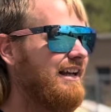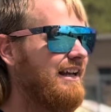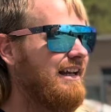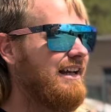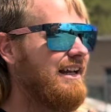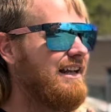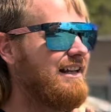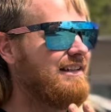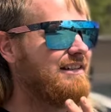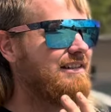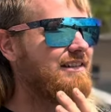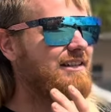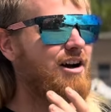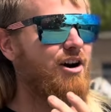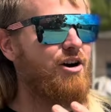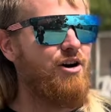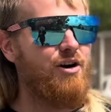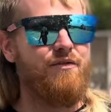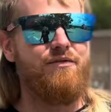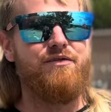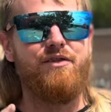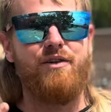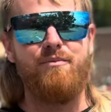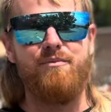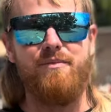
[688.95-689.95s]
It's
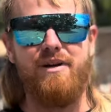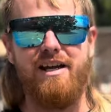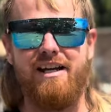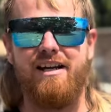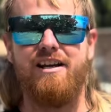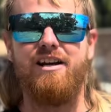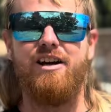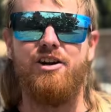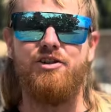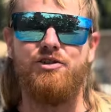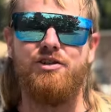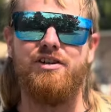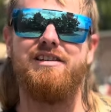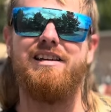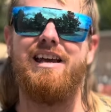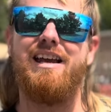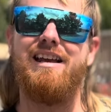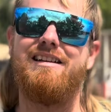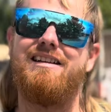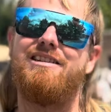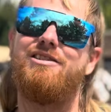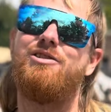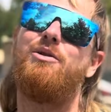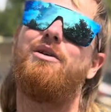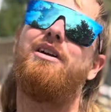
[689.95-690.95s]
gone from Big Kountry's
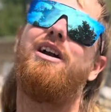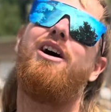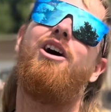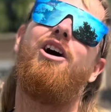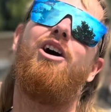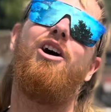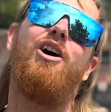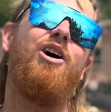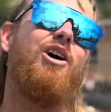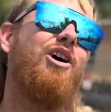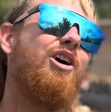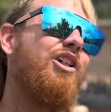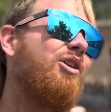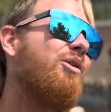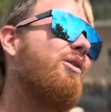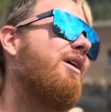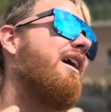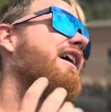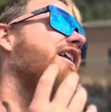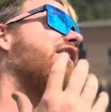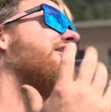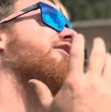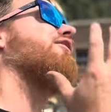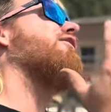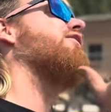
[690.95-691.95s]
hand. It's going all the way
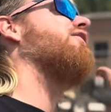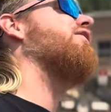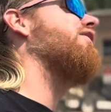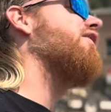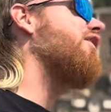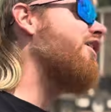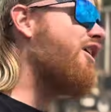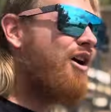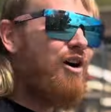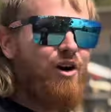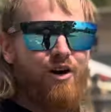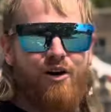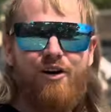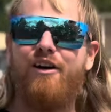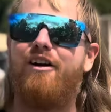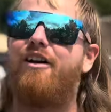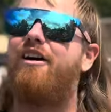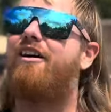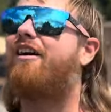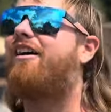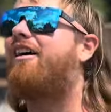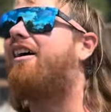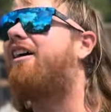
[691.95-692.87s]
to Florida.